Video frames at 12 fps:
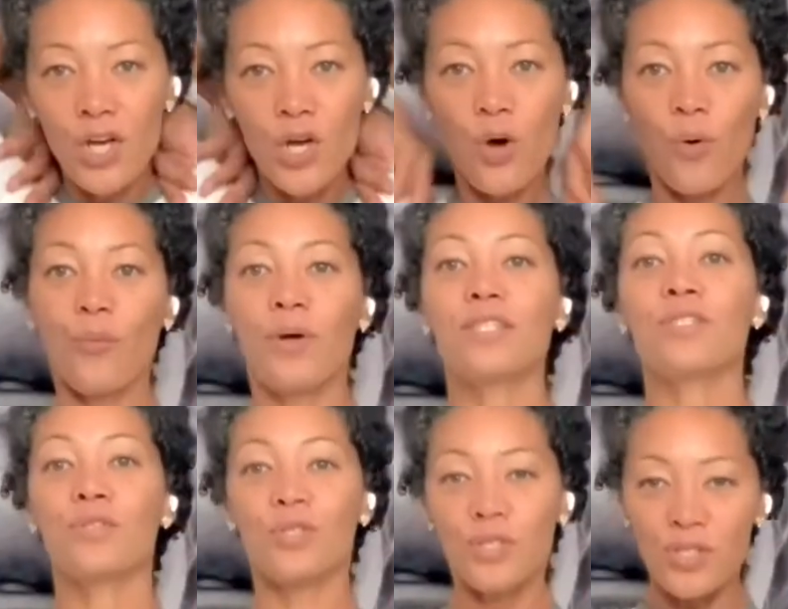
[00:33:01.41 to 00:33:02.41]
Once
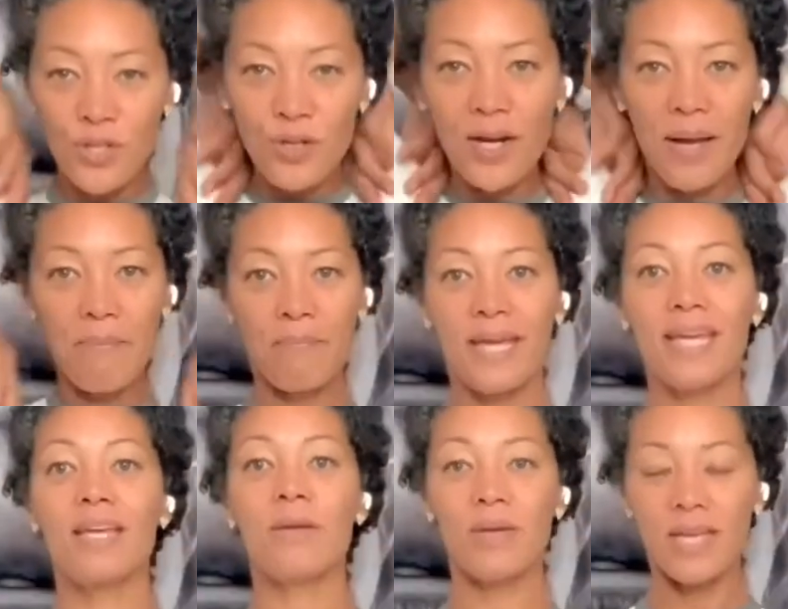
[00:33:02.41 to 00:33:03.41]
you're a
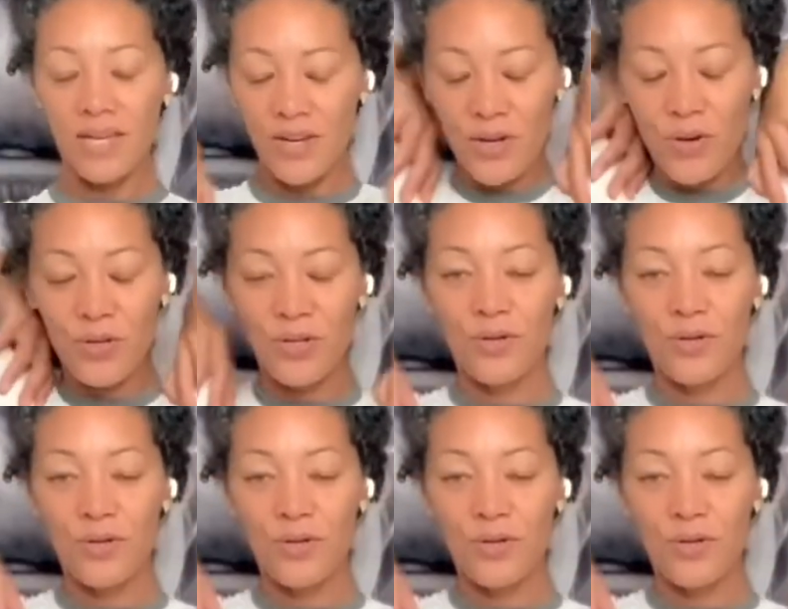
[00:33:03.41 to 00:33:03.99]
baby, you're